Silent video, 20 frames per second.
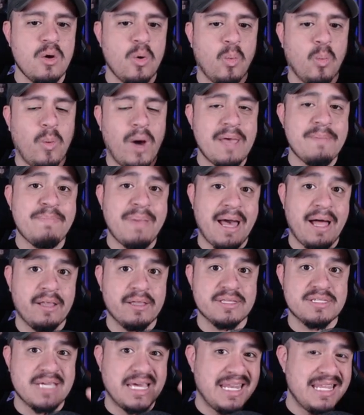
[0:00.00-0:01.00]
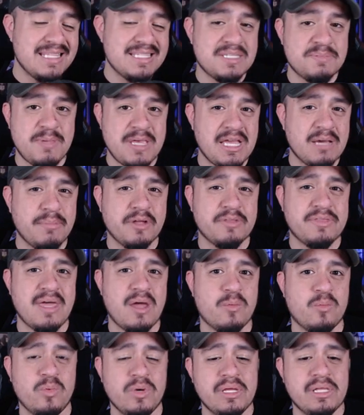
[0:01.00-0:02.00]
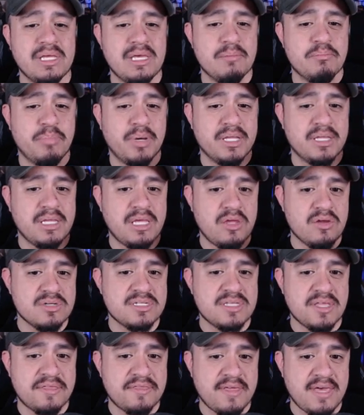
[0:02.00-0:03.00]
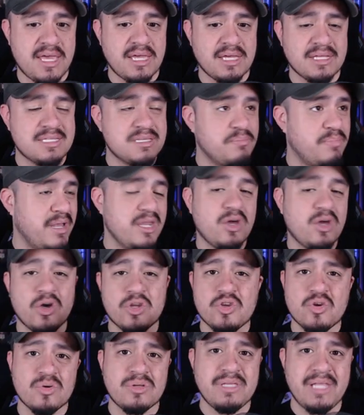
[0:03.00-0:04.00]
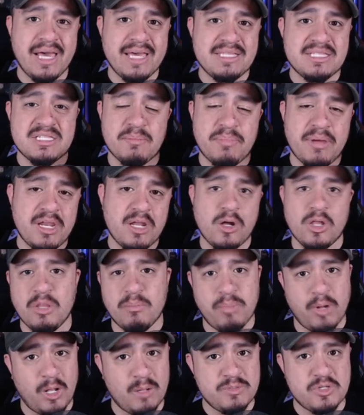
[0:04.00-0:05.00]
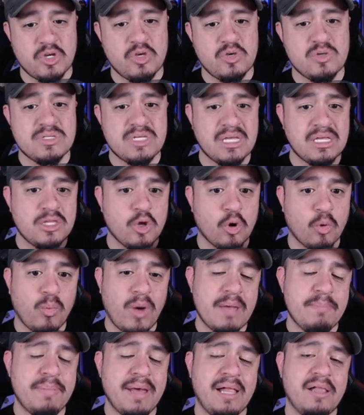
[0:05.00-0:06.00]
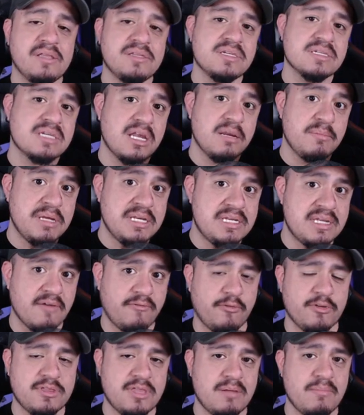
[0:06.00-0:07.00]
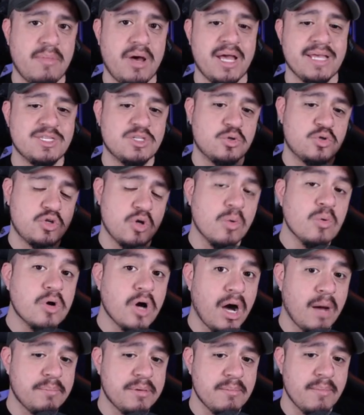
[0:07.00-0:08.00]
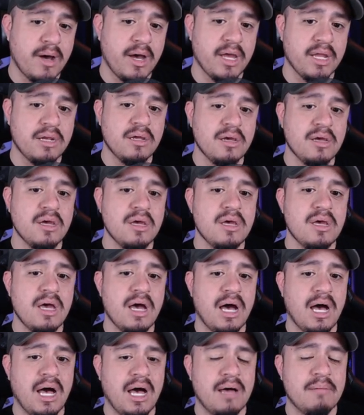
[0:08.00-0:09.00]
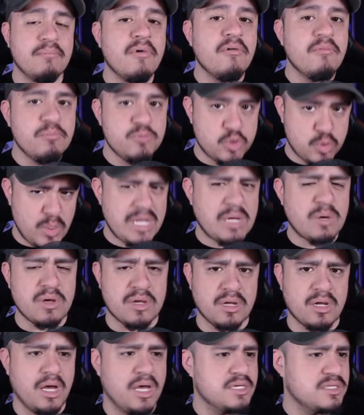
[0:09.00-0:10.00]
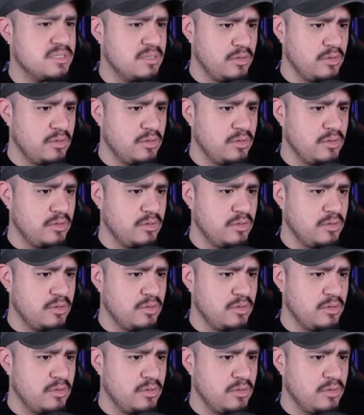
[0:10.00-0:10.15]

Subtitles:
White balance, I didn't speak about that really, but here's the thing, depending on your lights, depending on the bulbs you're using, your white balance is going to be different than mine, so don't copy mine. tweak it, guys.